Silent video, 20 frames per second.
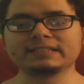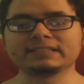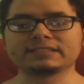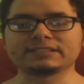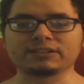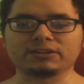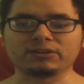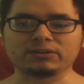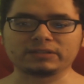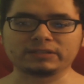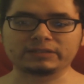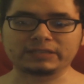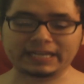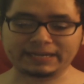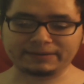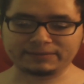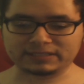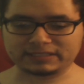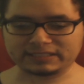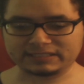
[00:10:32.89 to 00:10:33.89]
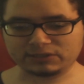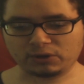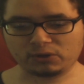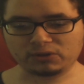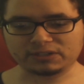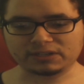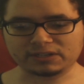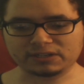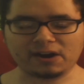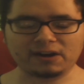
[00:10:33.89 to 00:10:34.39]
So the thing with these
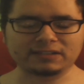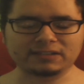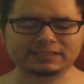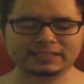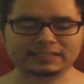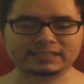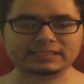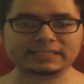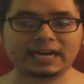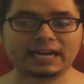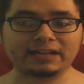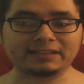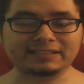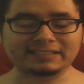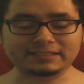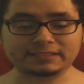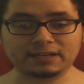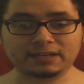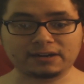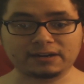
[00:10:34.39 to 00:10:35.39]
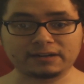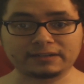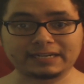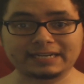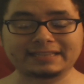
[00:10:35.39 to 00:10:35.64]
older cards like Scalding Tarn,